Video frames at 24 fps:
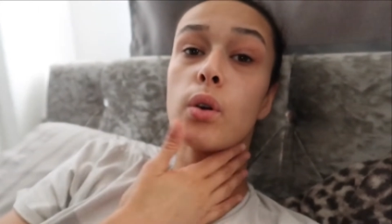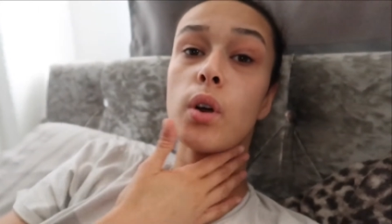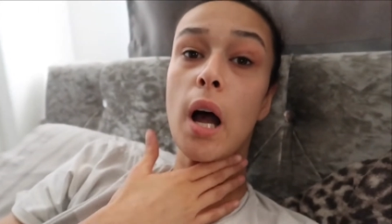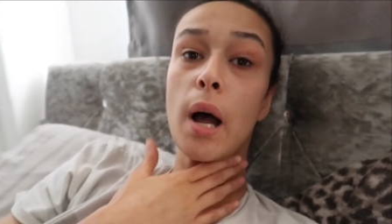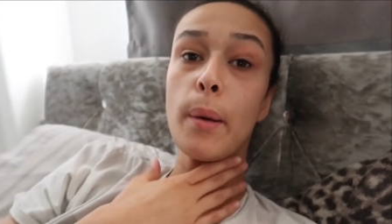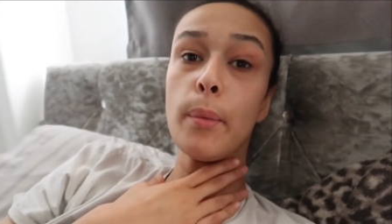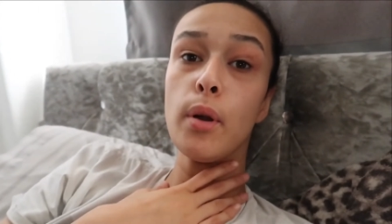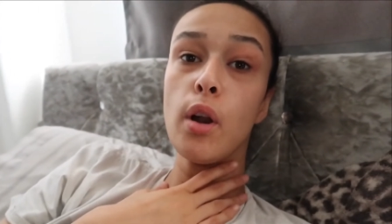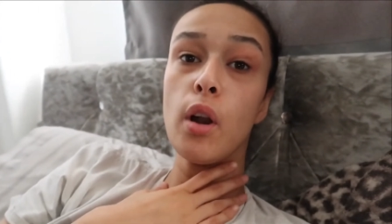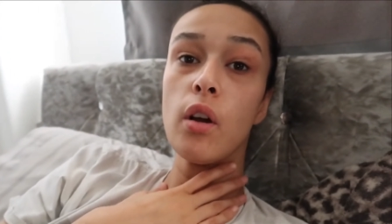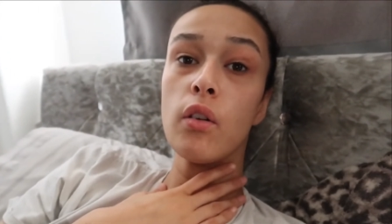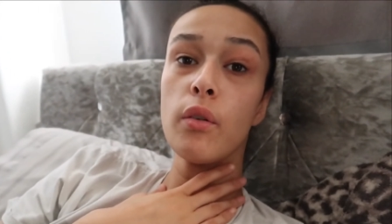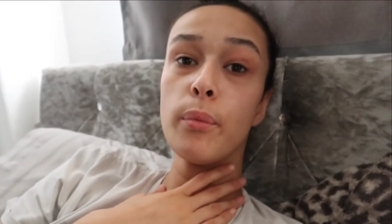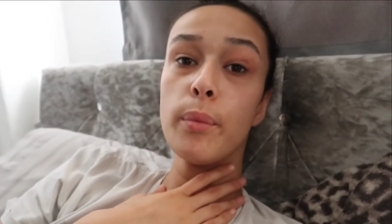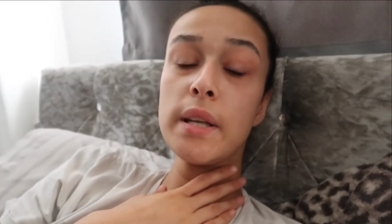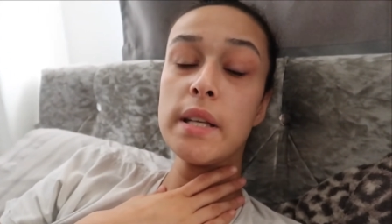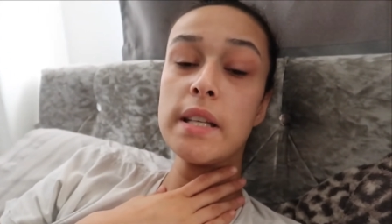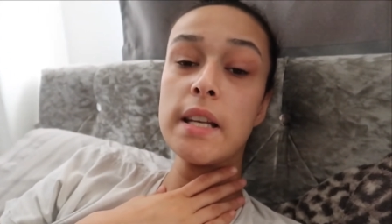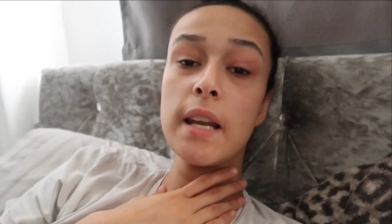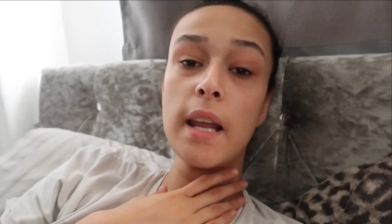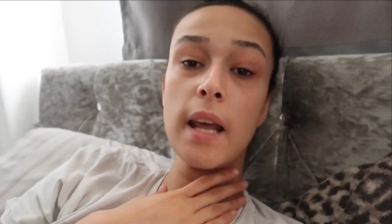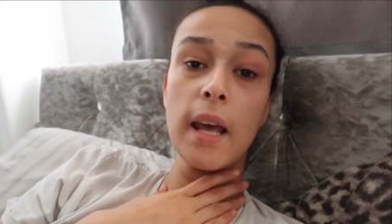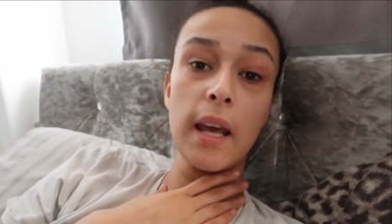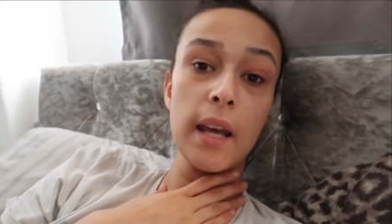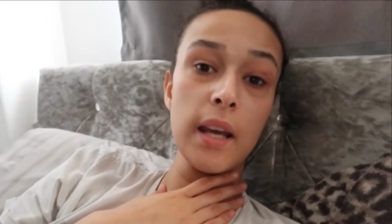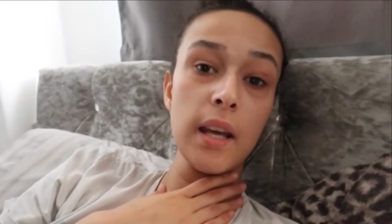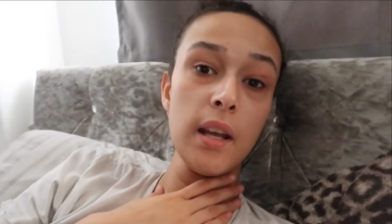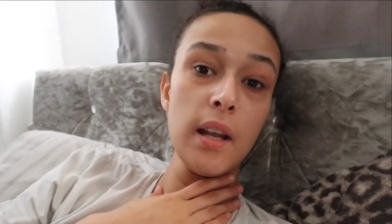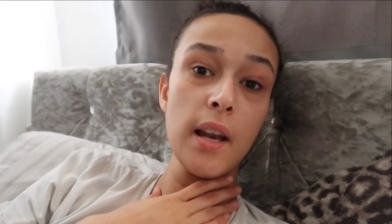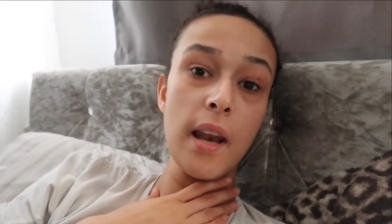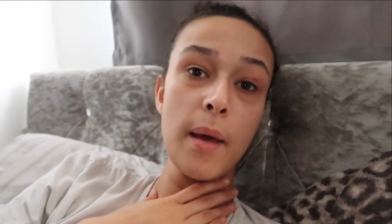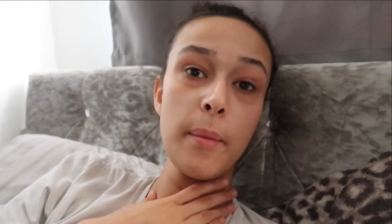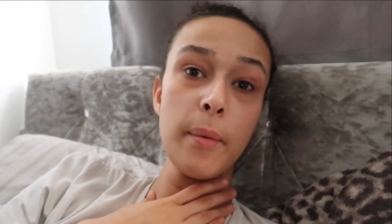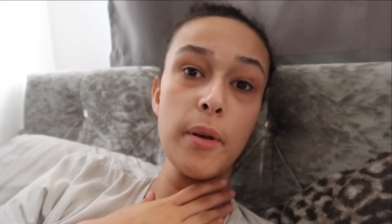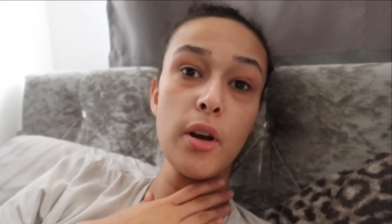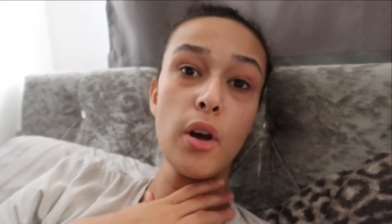come along with me today
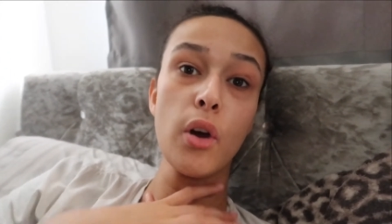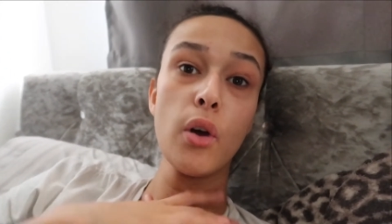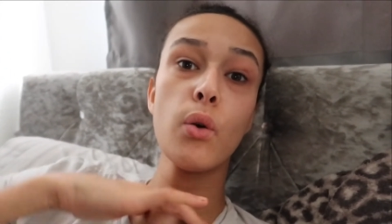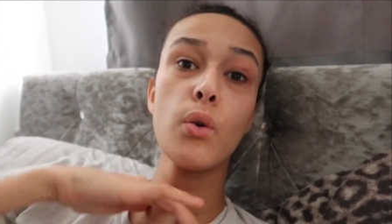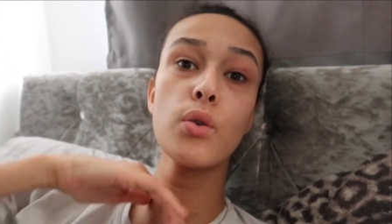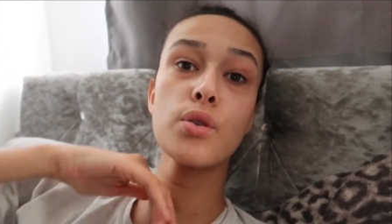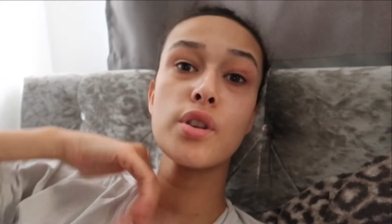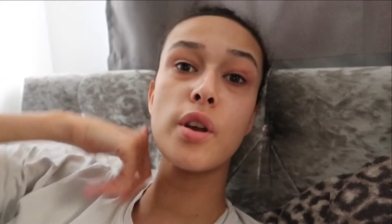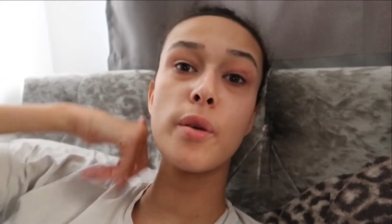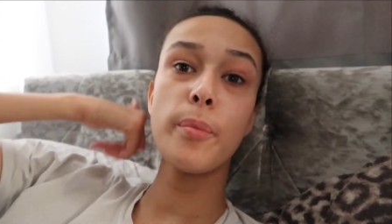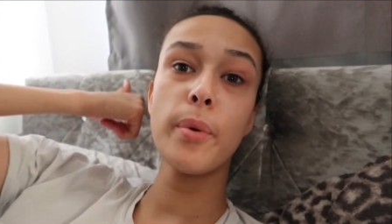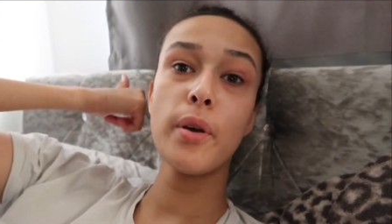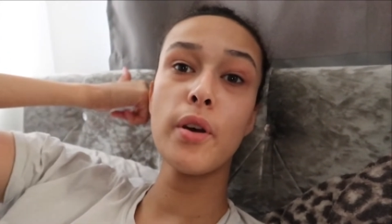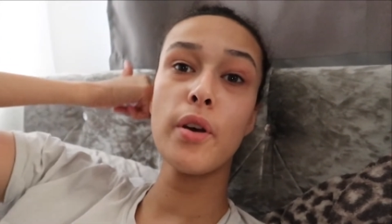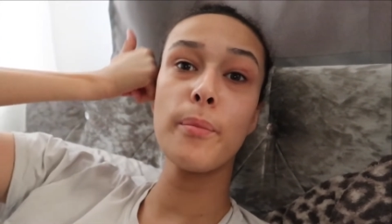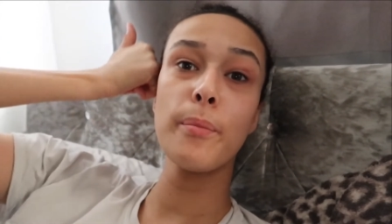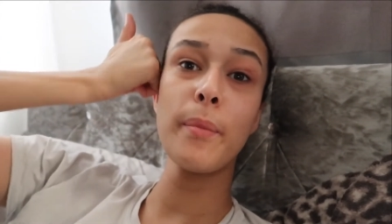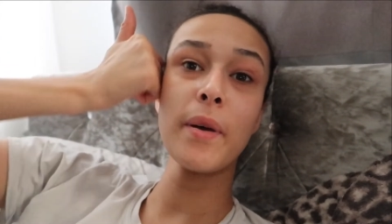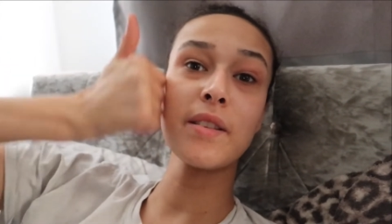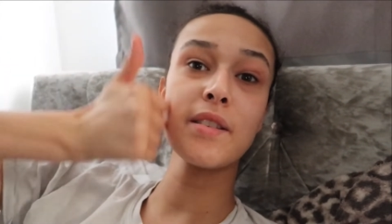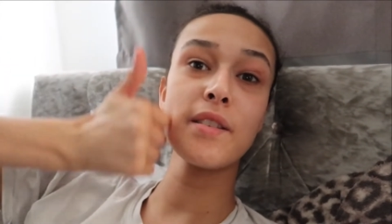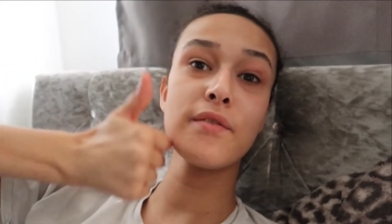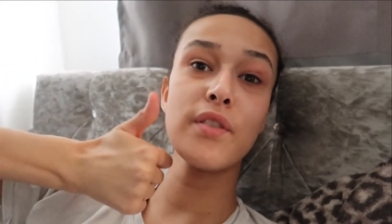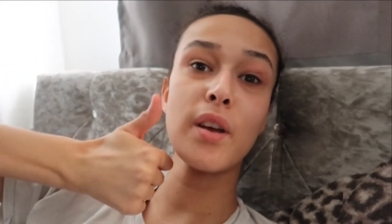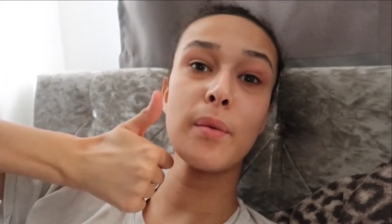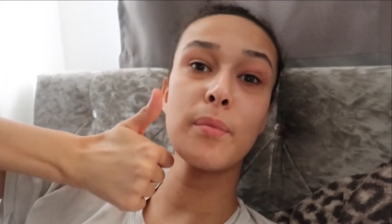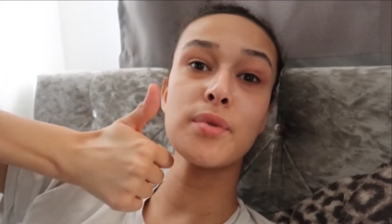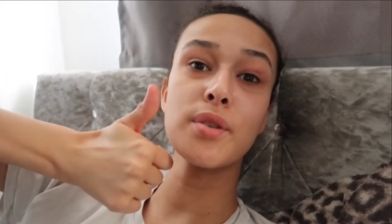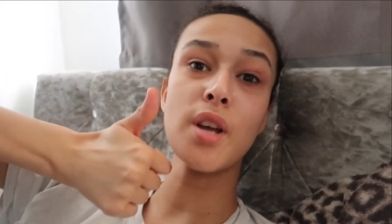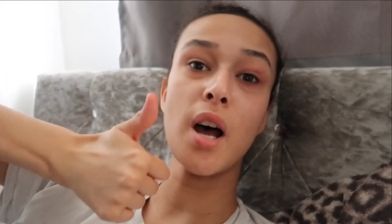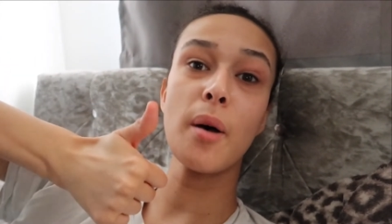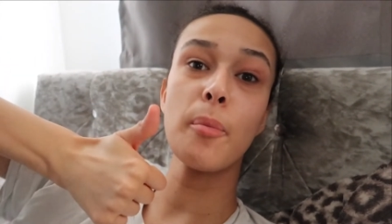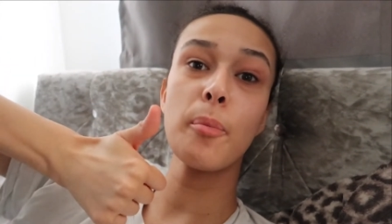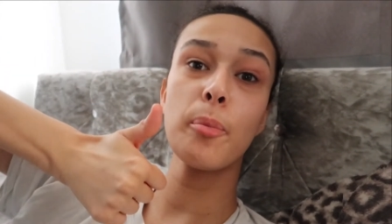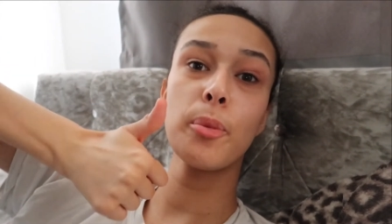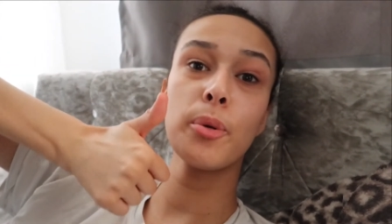let me know also put a massive thumbs
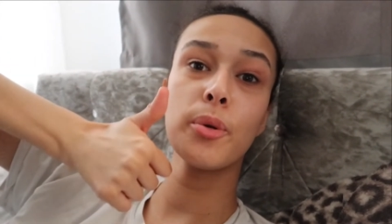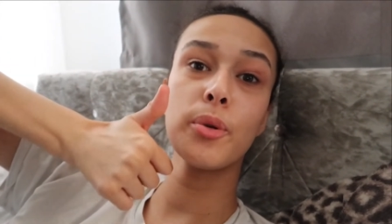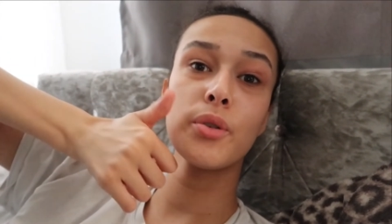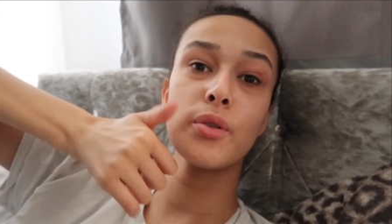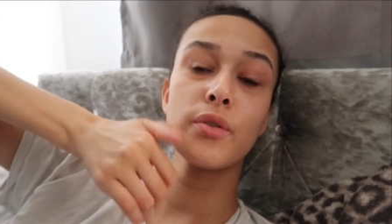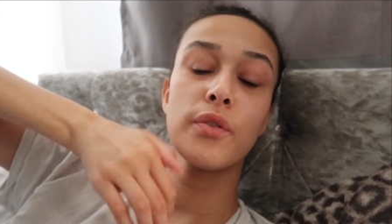up